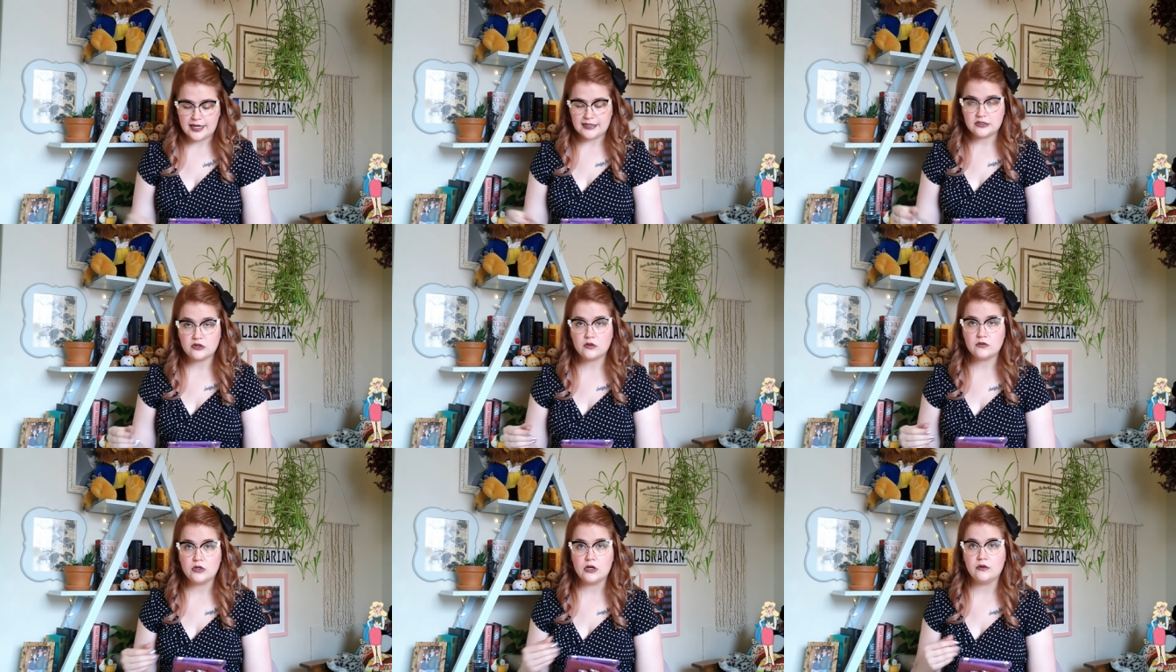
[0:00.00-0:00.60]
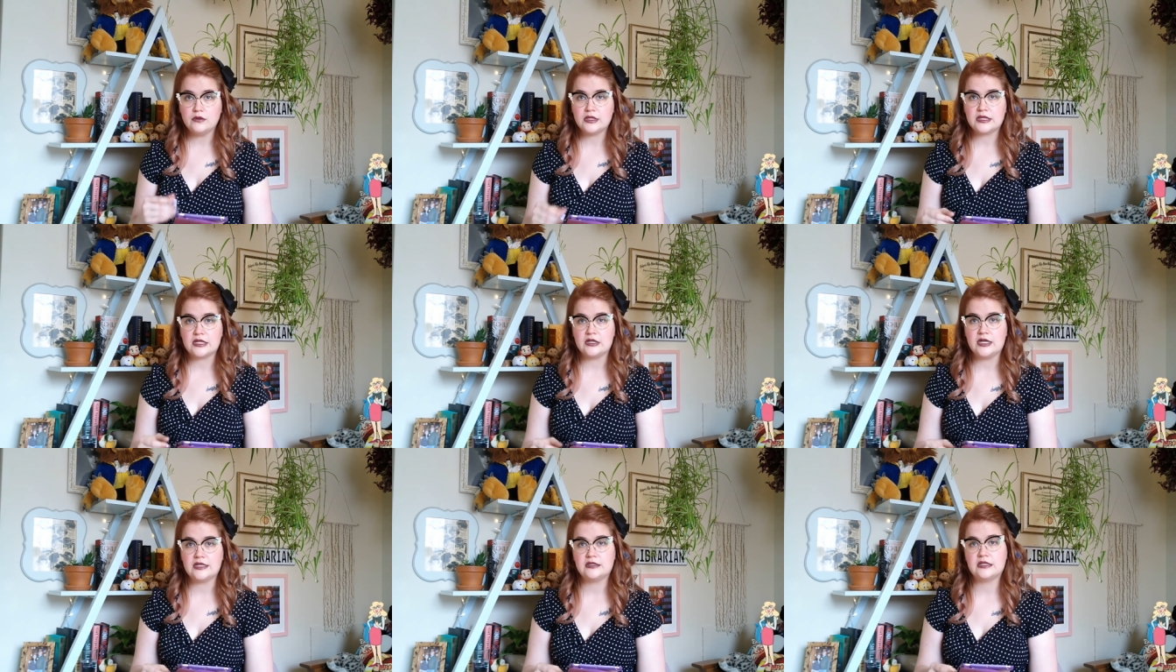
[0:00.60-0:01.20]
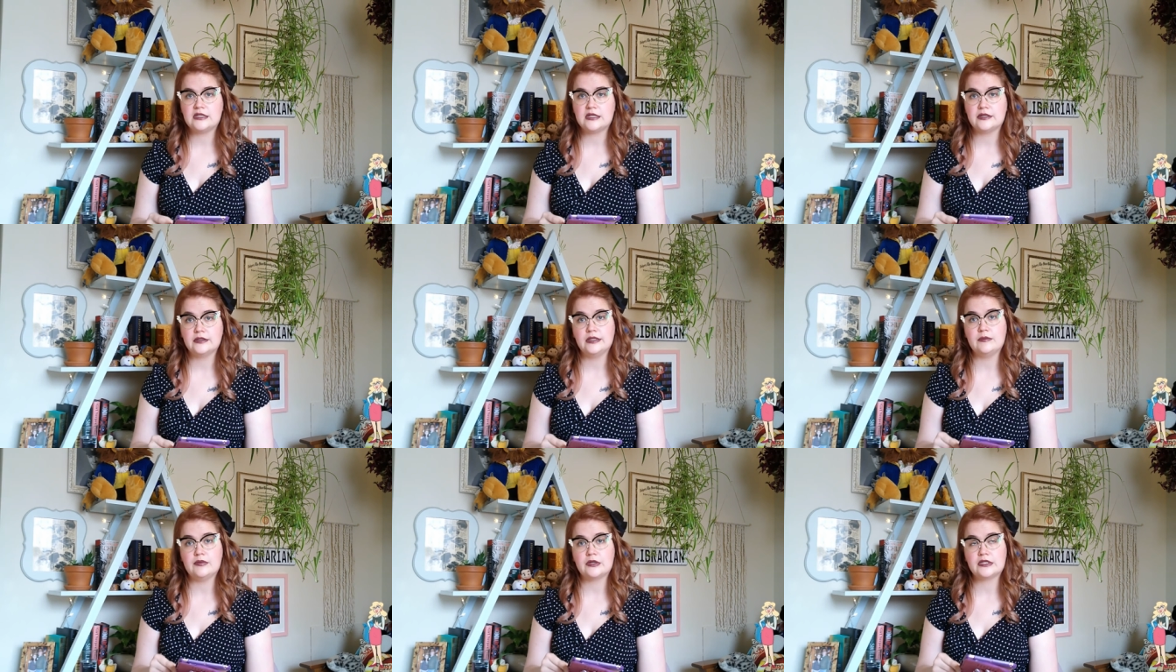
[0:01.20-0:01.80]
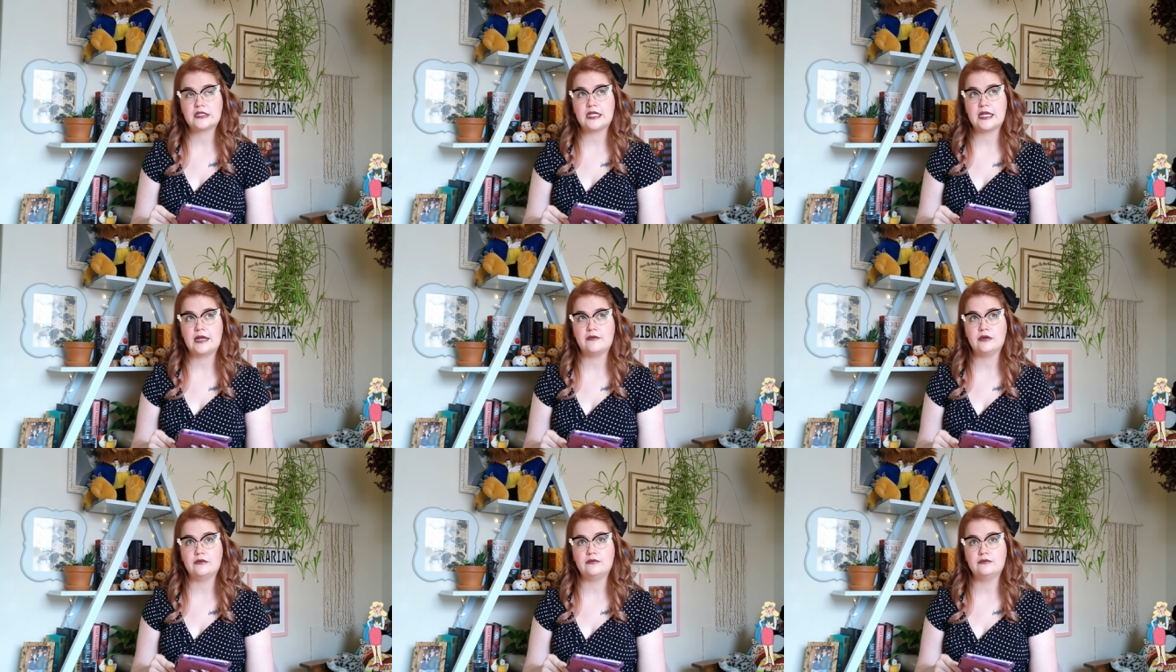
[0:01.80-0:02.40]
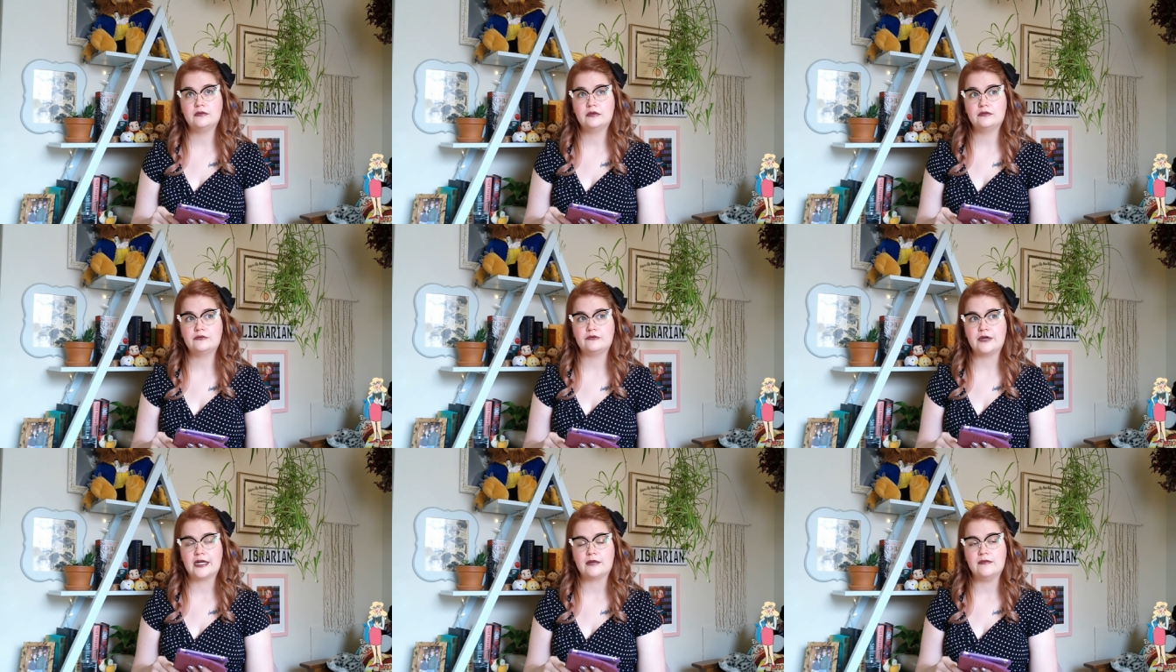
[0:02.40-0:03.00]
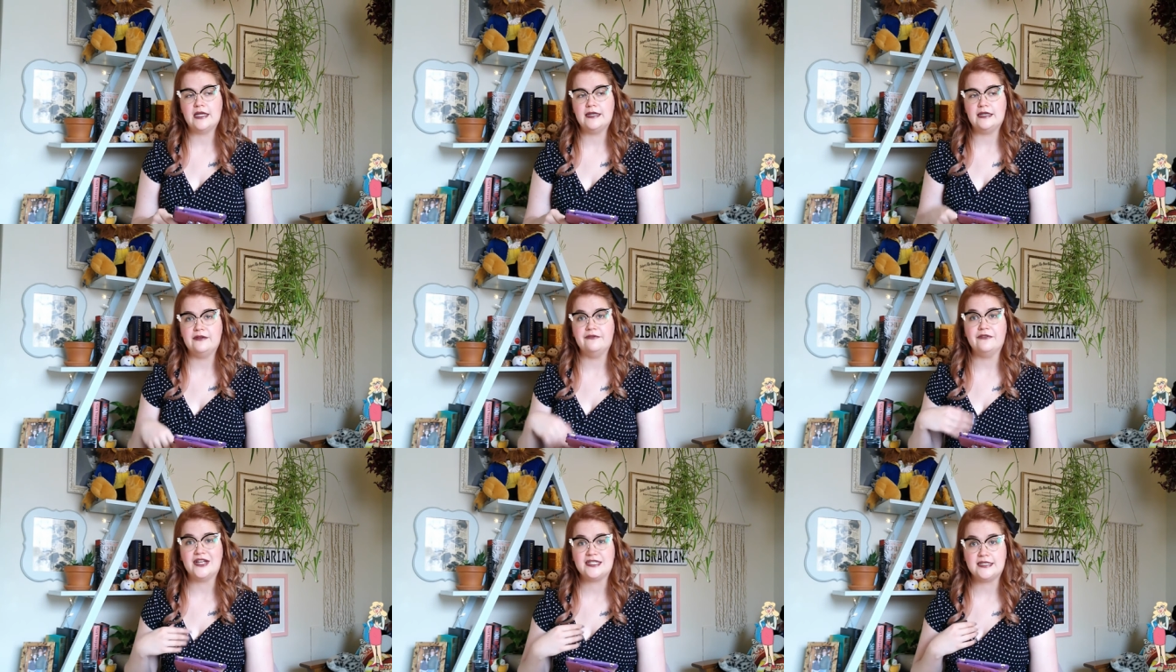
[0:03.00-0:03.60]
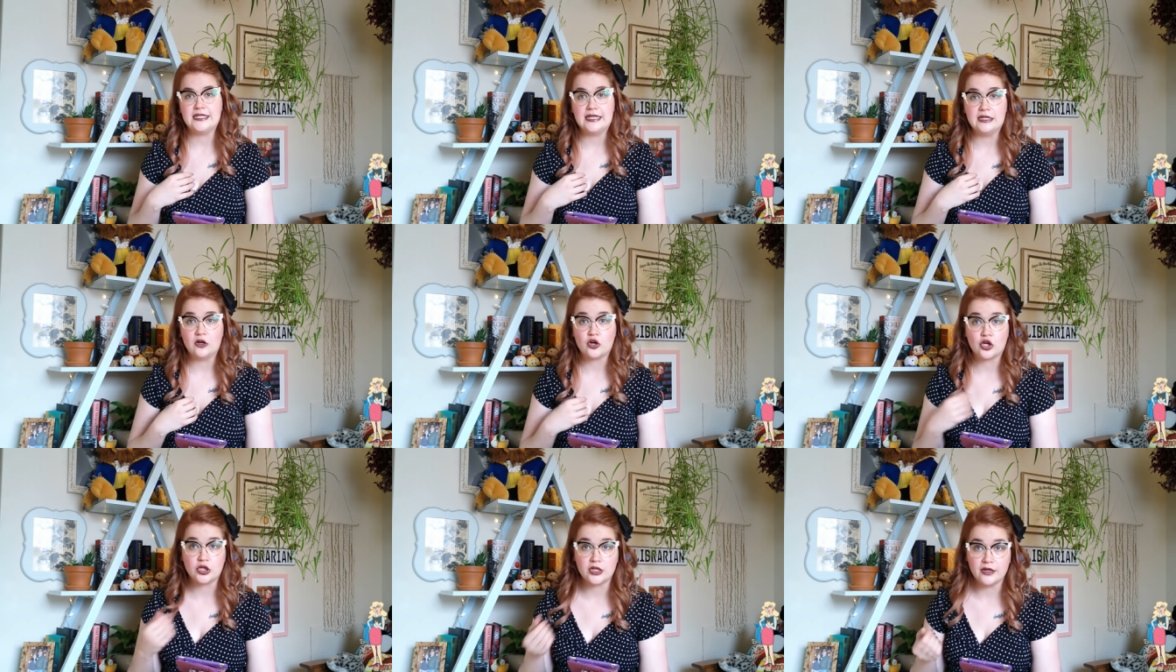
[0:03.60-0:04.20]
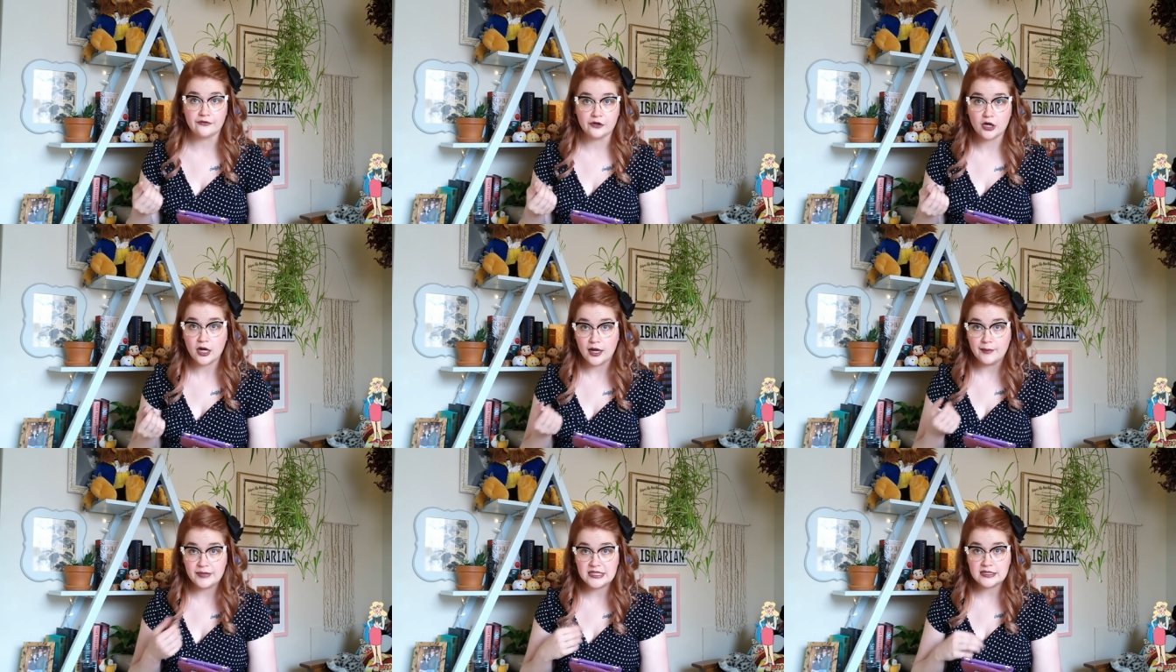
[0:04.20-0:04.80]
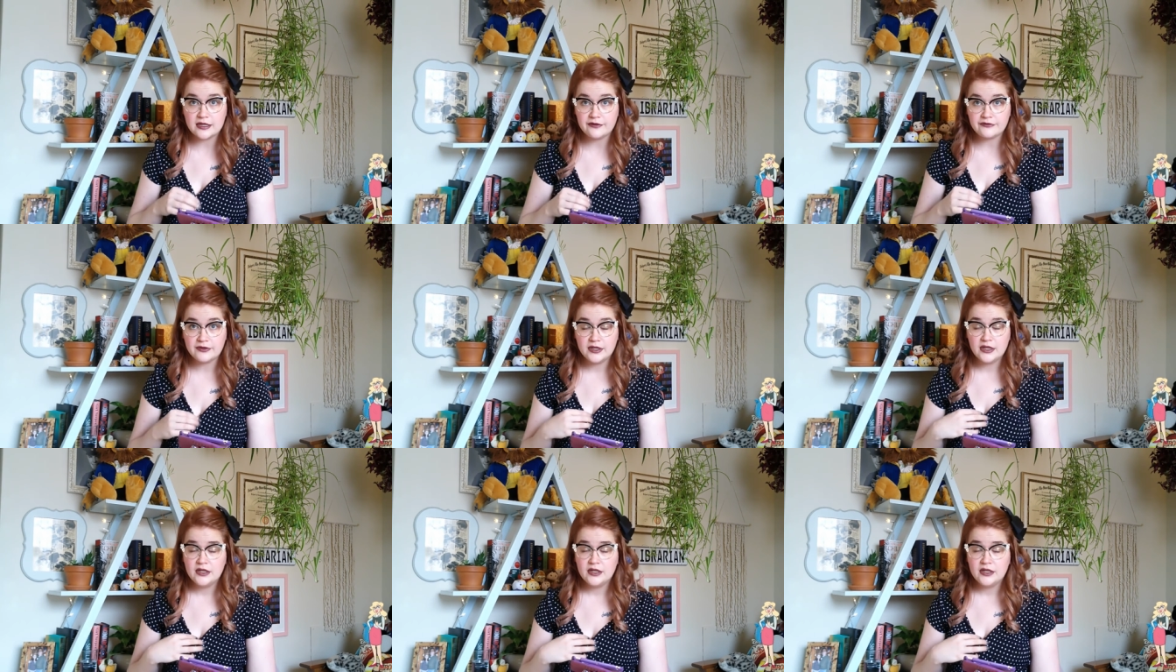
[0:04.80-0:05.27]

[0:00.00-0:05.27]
I don't know that they're necessarily books that I would recommend investing in hardcover copies of,